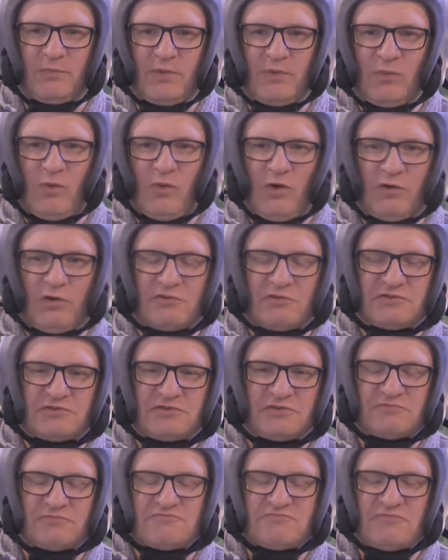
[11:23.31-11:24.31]
be
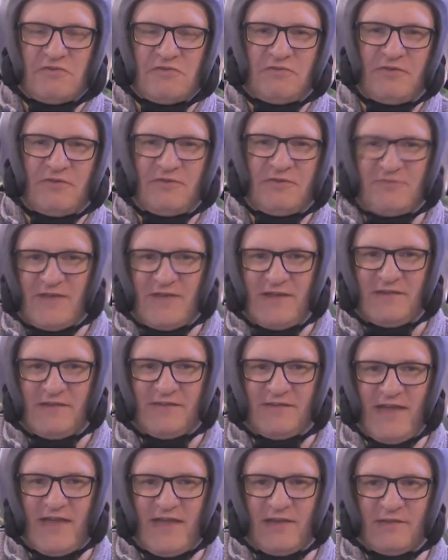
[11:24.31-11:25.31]
watched, 15
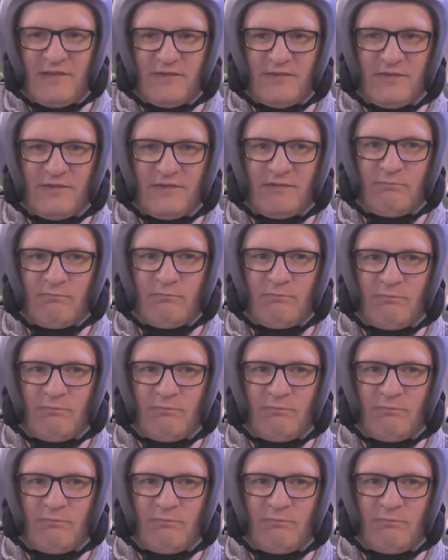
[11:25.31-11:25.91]
seconds